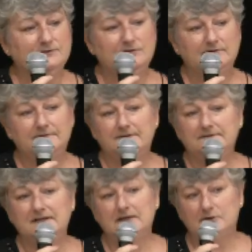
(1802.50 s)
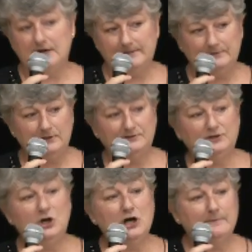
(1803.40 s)
2 15-gram loads
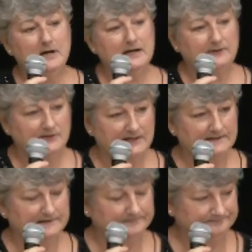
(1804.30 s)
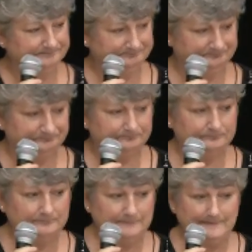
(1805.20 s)
of carbohydrates.
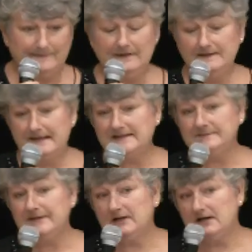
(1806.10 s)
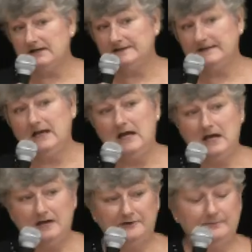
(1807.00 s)
That's because
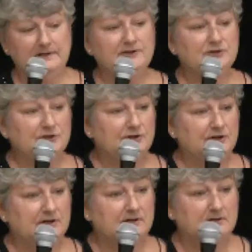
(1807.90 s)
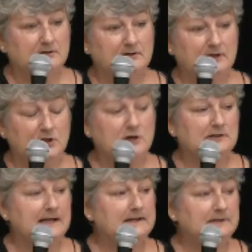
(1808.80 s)
their blood sugar, in all
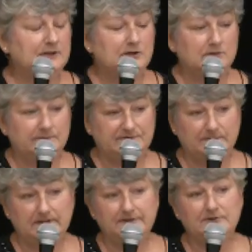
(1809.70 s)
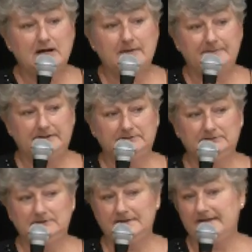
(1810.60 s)
likelihood, was really dropping.
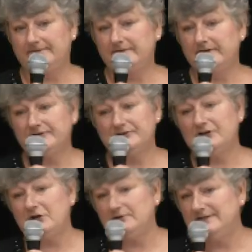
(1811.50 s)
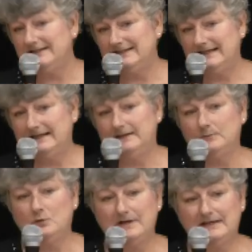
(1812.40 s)
That first load didn't get in them
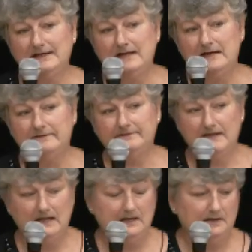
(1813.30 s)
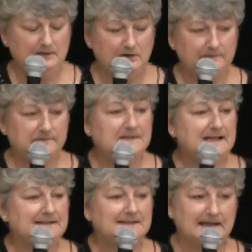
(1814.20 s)
quick enough. Hopefully
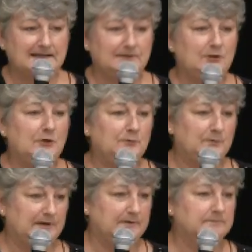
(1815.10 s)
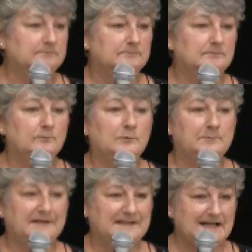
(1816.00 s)
that second load will. We'll
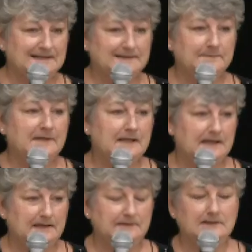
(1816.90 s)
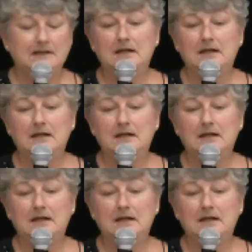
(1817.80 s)
retest them again